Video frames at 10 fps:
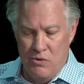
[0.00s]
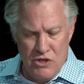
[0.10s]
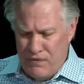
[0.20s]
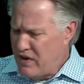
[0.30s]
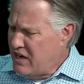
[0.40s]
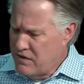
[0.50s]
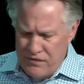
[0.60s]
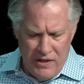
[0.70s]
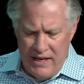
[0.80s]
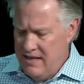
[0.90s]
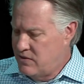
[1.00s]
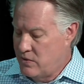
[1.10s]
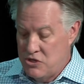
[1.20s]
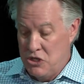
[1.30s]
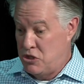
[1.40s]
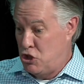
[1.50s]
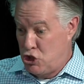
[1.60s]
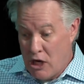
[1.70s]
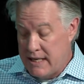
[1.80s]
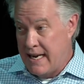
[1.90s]
where it's fight or flight or just
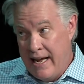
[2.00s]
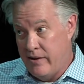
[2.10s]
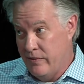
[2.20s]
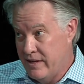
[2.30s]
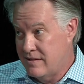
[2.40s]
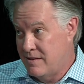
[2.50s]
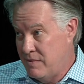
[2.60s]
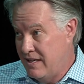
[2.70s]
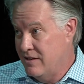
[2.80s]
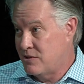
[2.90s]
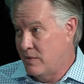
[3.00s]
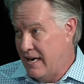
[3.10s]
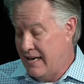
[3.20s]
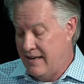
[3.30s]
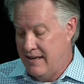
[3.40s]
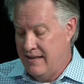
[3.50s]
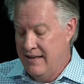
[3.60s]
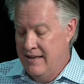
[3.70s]
shut down, that's something else we're adding.